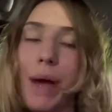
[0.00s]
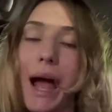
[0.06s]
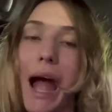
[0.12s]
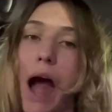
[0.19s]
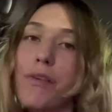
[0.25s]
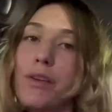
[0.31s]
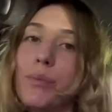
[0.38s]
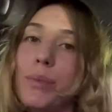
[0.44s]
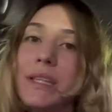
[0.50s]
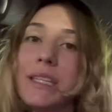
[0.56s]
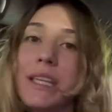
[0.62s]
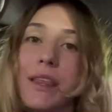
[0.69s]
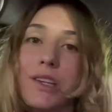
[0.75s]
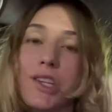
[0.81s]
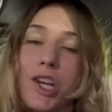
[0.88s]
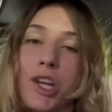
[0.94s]
I haven't been to
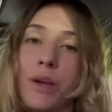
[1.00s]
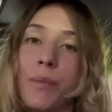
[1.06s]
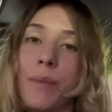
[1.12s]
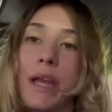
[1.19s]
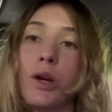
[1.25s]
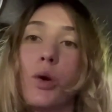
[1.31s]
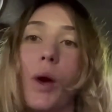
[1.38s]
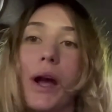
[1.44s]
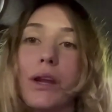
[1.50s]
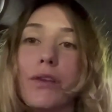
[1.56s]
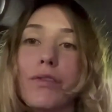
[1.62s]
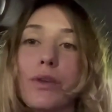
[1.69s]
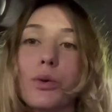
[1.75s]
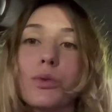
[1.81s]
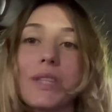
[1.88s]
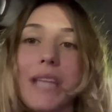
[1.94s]
the gym in quite a
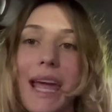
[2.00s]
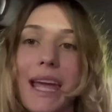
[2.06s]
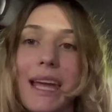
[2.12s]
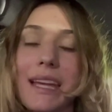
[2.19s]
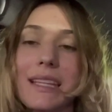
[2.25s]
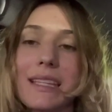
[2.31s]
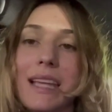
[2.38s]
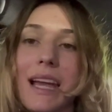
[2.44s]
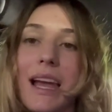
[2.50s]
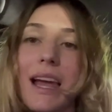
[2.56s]
few days.